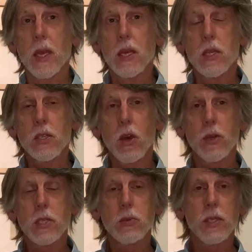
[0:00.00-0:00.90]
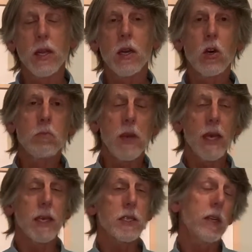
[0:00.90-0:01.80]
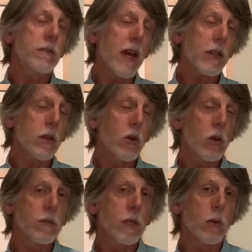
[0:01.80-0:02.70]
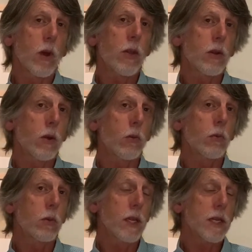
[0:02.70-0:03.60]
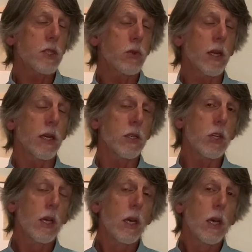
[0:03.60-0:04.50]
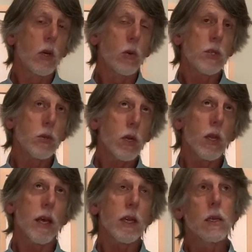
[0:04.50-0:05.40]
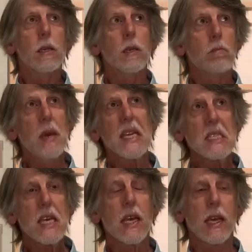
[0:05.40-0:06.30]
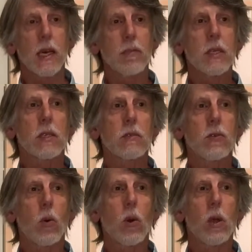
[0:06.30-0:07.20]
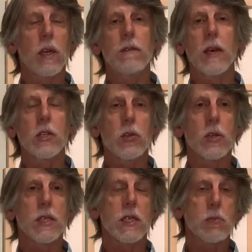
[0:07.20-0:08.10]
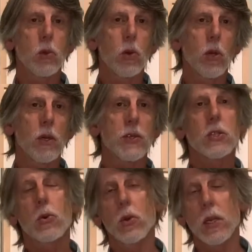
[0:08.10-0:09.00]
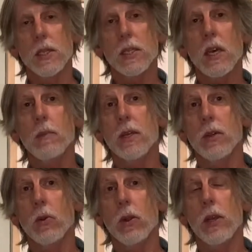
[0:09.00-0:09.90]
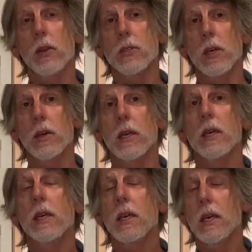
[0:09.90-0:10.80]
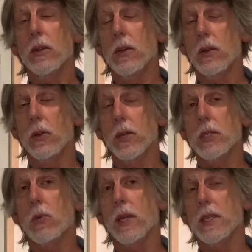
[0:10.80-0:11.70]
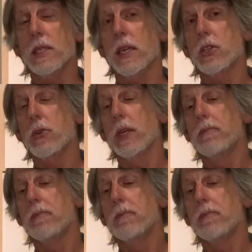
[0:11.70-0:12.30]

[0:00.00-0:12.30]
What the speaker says: So this was their home base. And in fact, the Colville Wetherill Guest Ranch was sort of like base camp for adventurous explorers, tourists coming to Northern Arizona in the early 20th century.